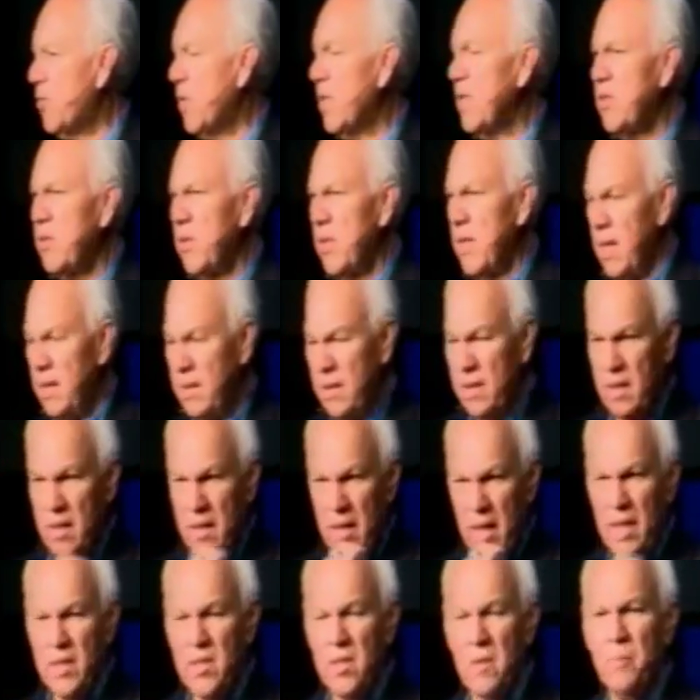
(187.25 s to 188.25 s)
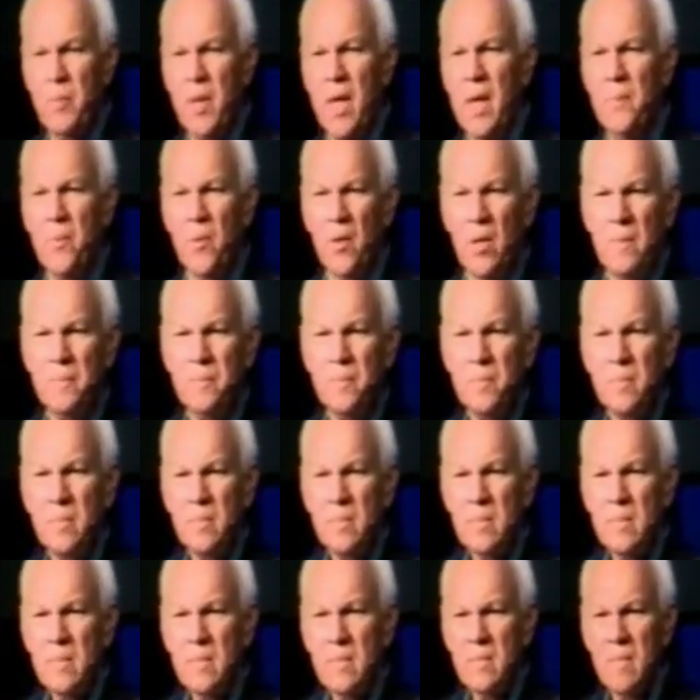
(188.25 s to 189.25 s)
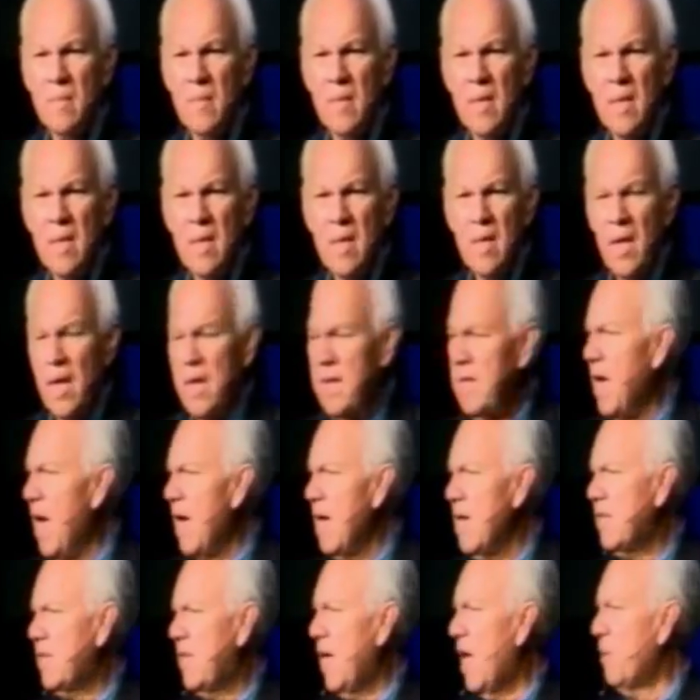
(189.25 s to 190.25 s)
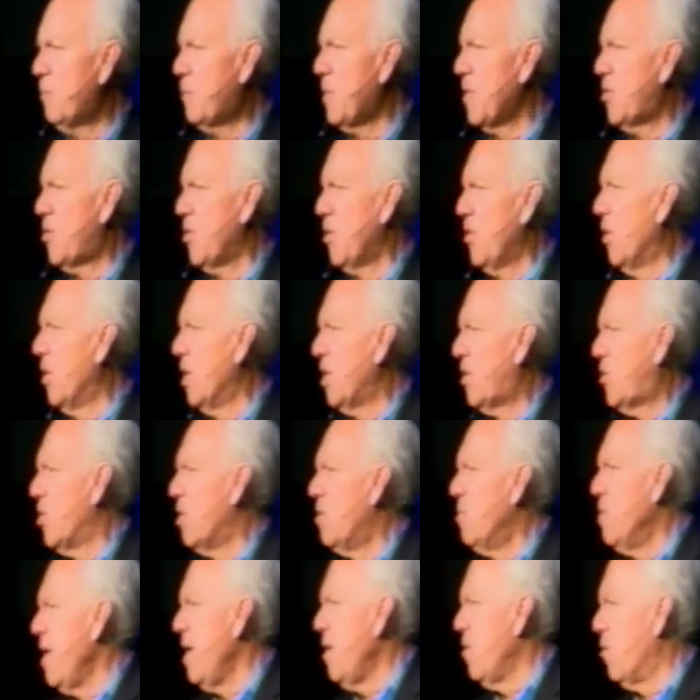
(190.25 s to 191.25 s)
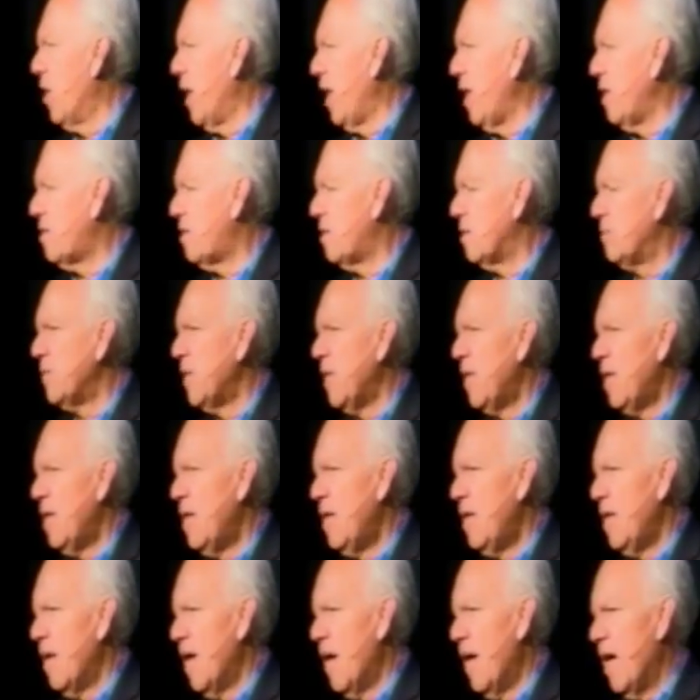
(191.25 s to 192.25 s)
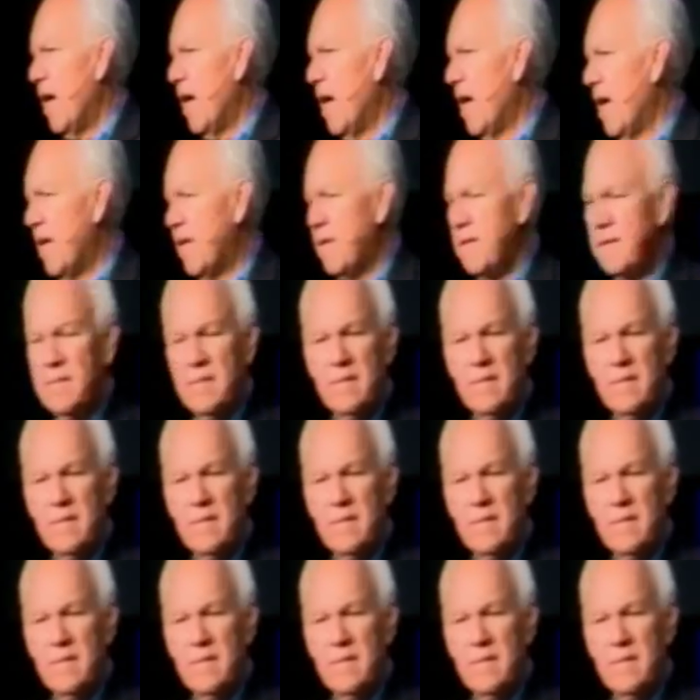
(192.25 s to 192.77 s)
to the needs of people. And God has helped us to do it so many ways. I'm